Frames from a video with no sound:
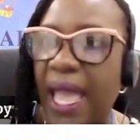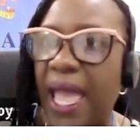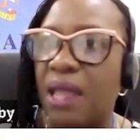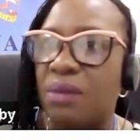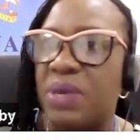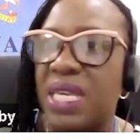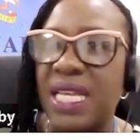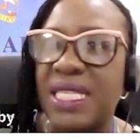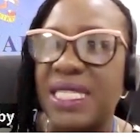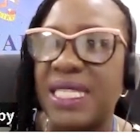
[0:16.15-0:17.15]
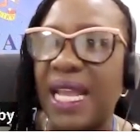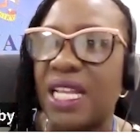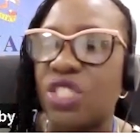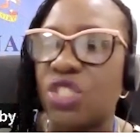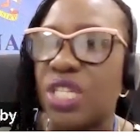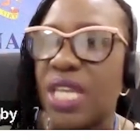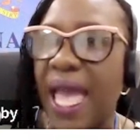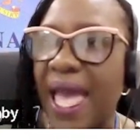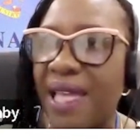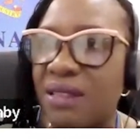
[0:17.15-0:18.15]
and be a second
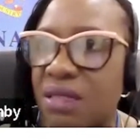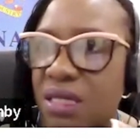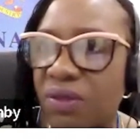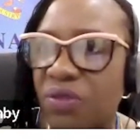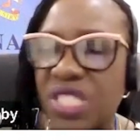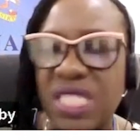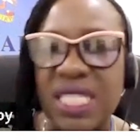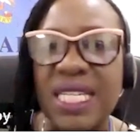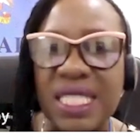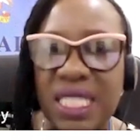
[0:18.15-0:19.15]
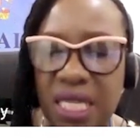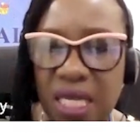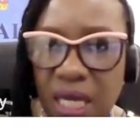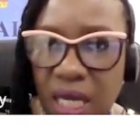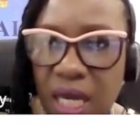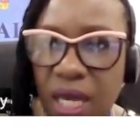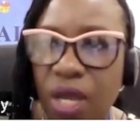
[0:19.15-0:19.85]
chance facility